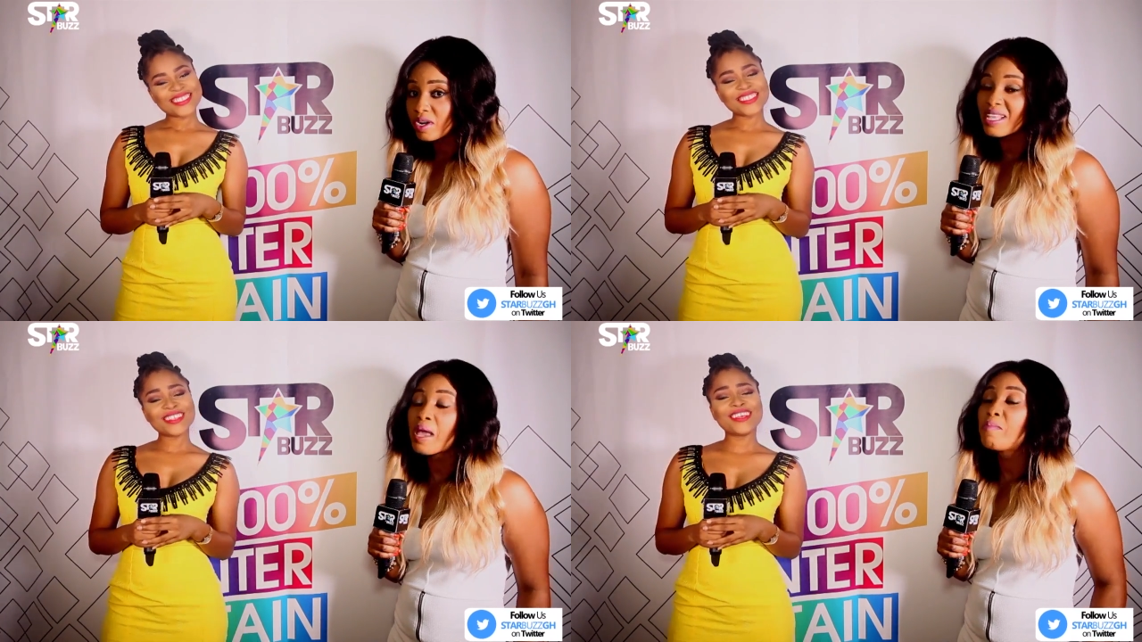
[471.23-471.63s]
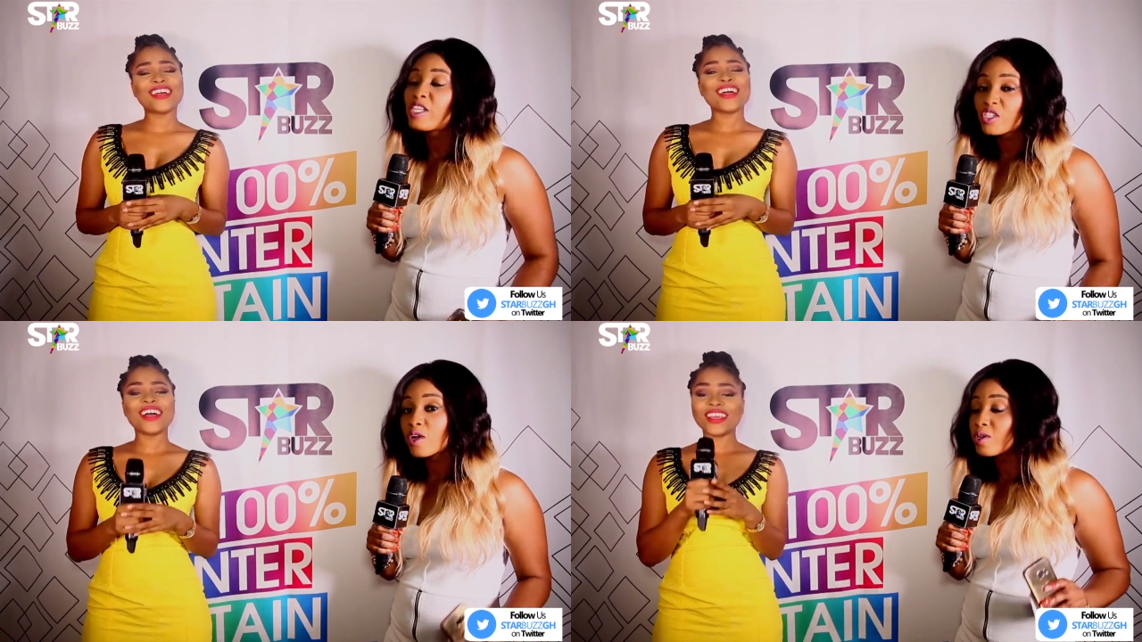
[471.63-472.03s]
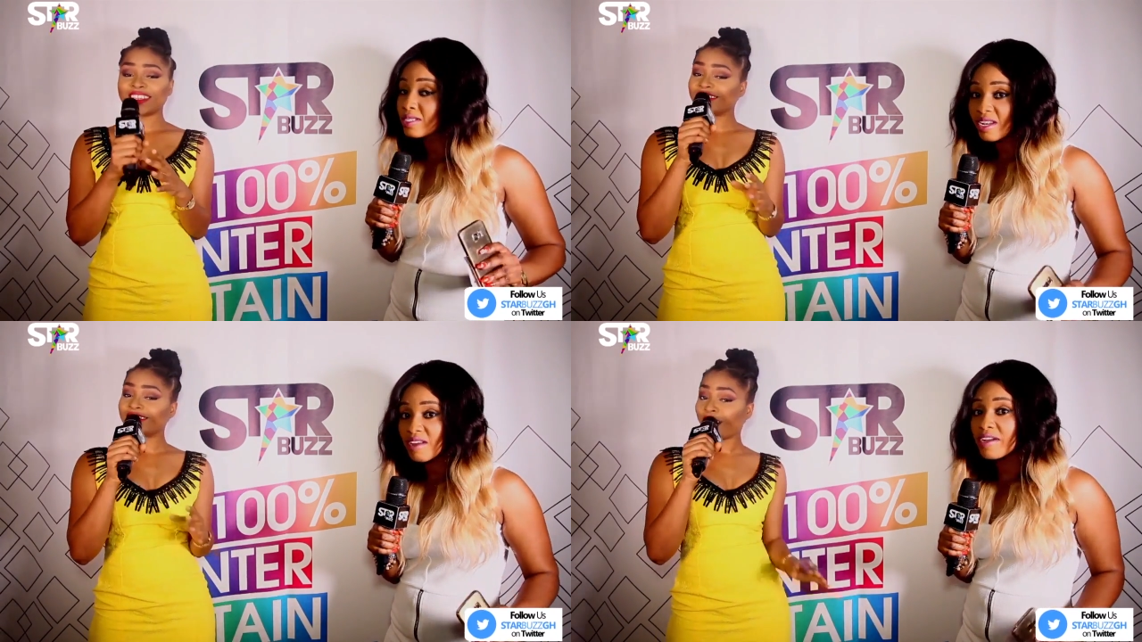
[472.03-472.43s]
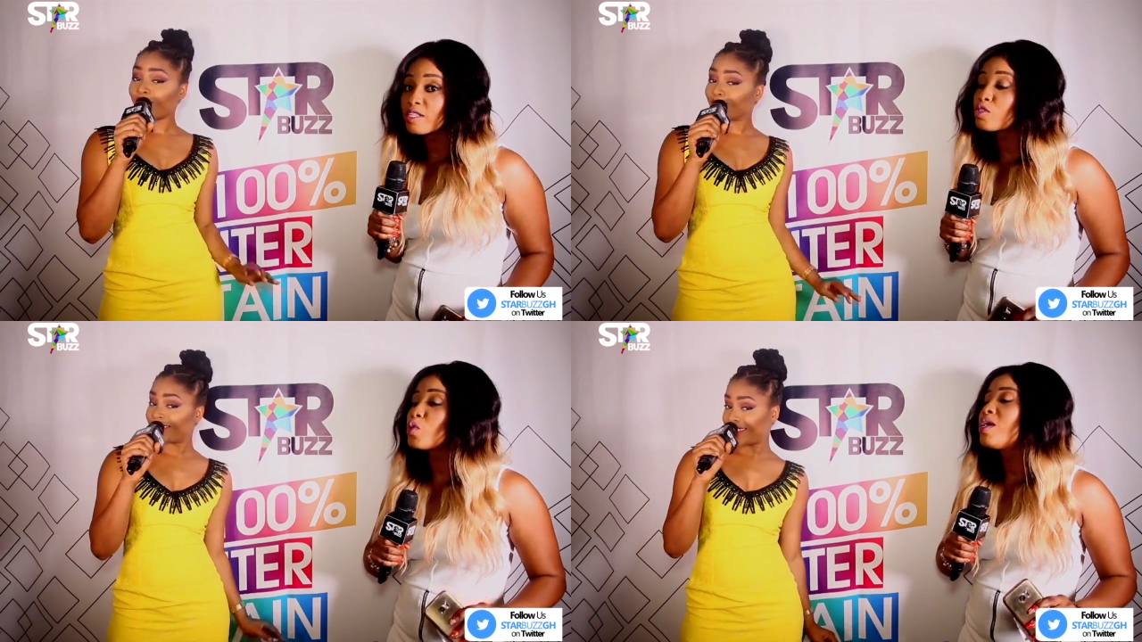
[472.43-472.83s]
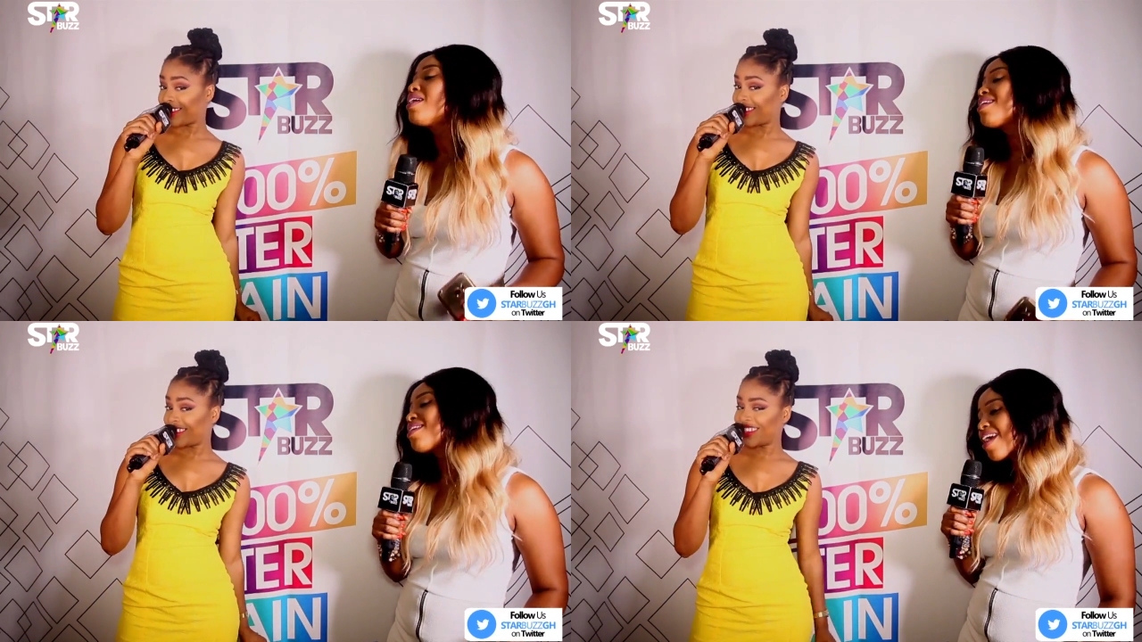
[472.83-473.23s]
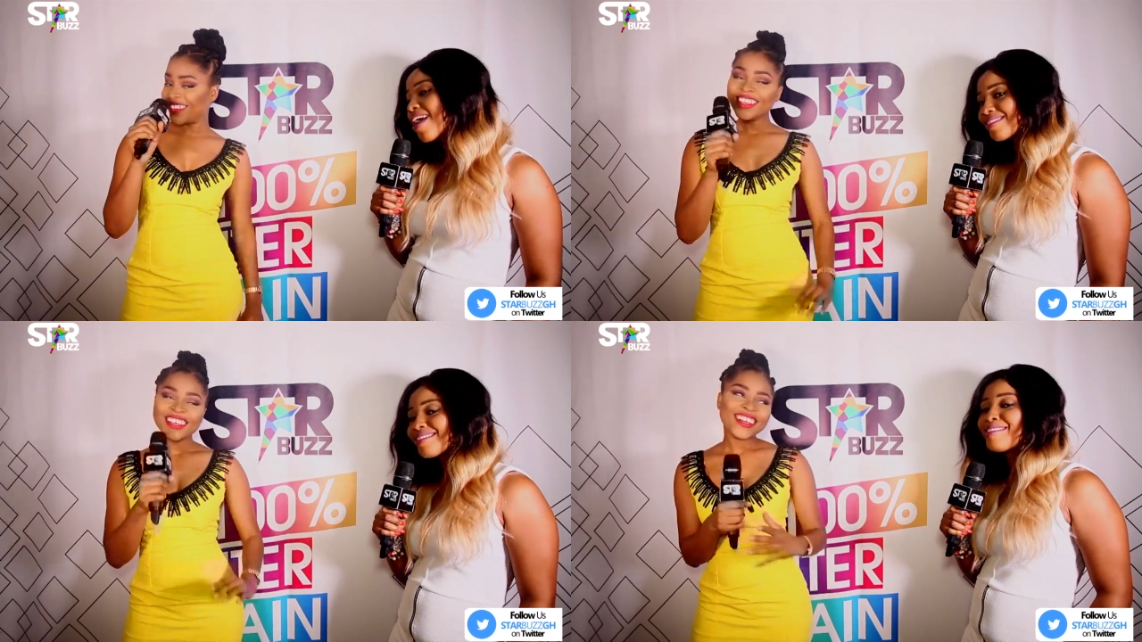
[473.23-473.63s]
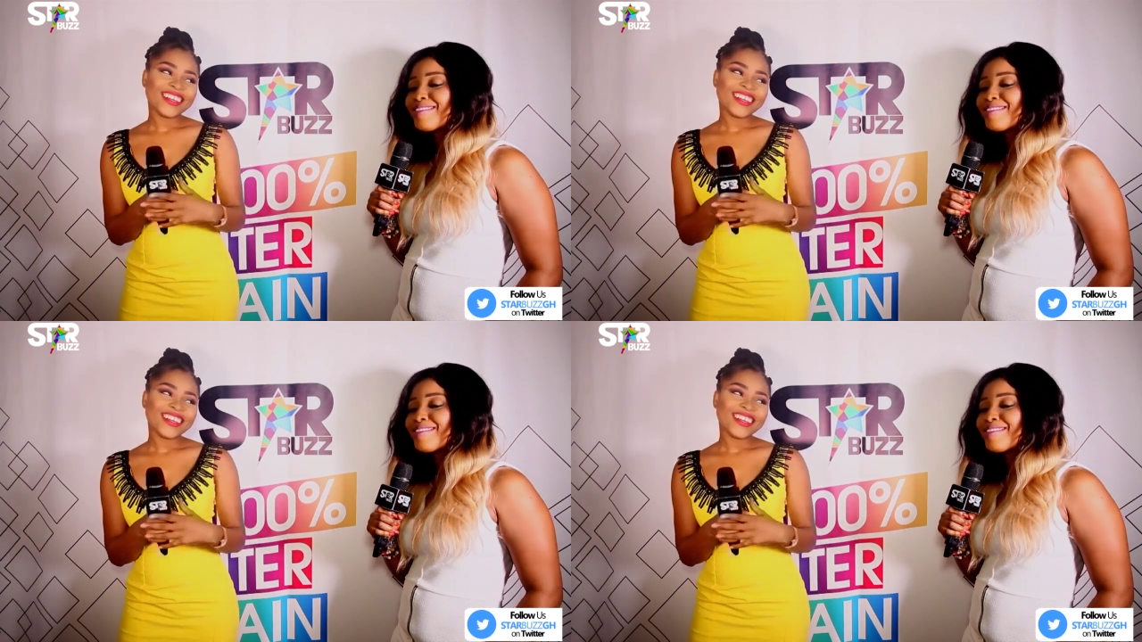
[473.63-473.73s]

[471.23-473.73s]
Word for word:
Speaker 1: I make sure I go in Damzi. Yes, in